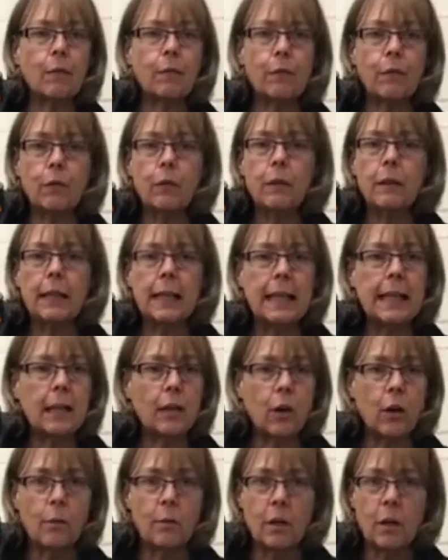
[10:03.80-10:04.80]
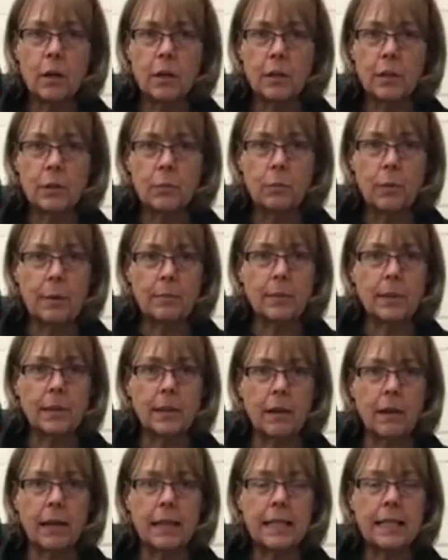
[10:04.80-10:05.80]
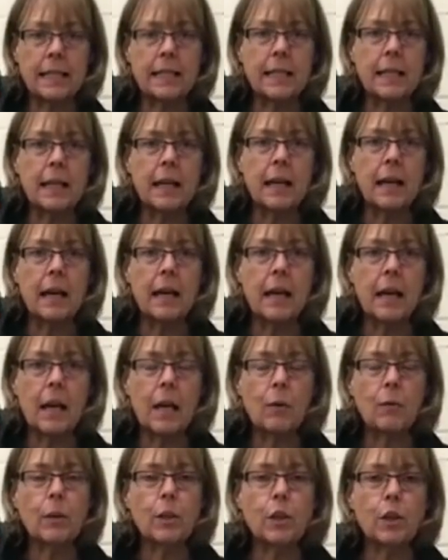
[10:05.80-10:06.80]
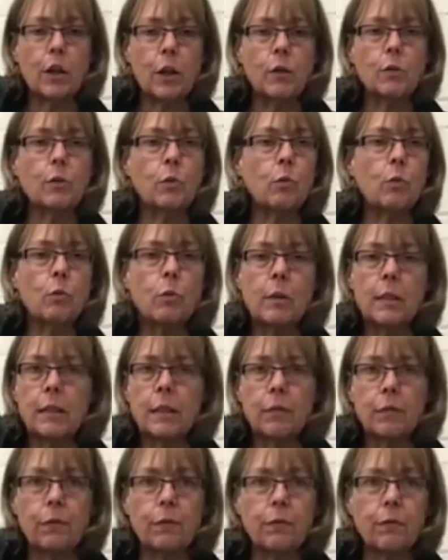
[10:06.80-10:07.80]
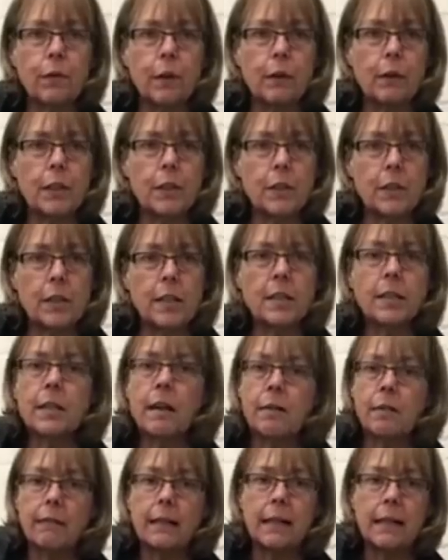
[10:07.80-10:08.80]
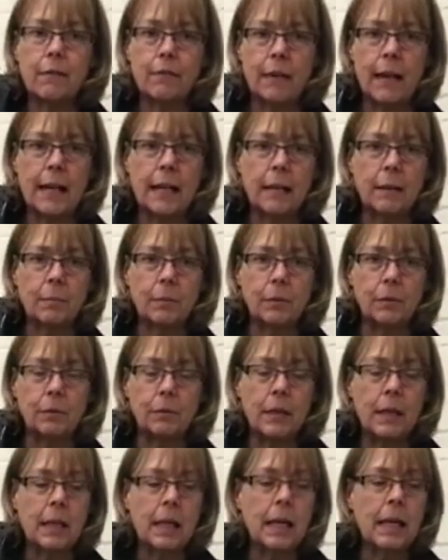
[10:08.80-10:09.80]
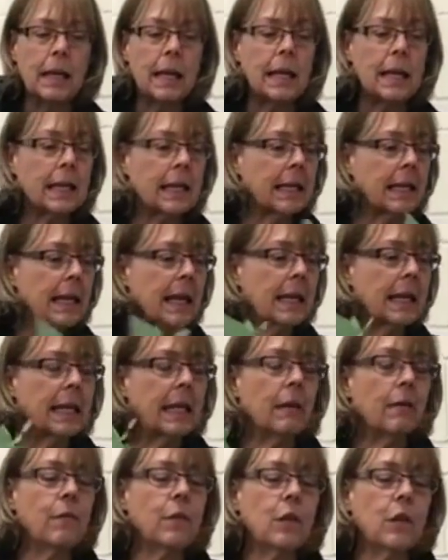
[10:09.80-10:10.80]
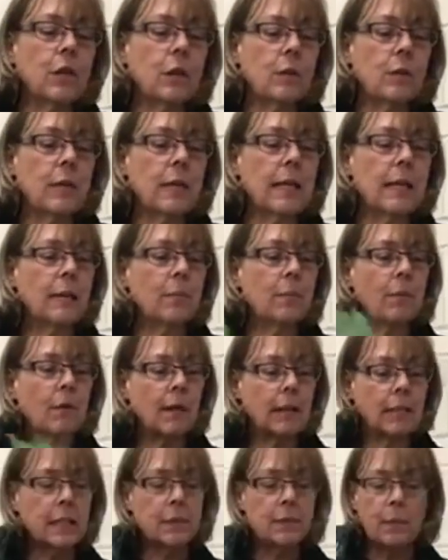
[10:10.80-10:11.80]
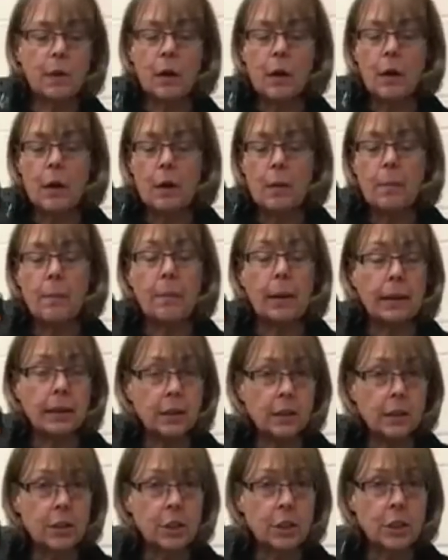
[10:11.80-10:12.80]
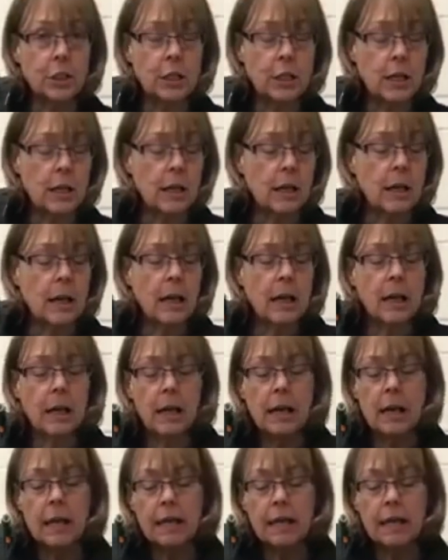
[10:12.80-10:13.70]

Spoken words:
we have a full e-commerce website which shows all the different foliage that's currently available. It gives you the price per bunch.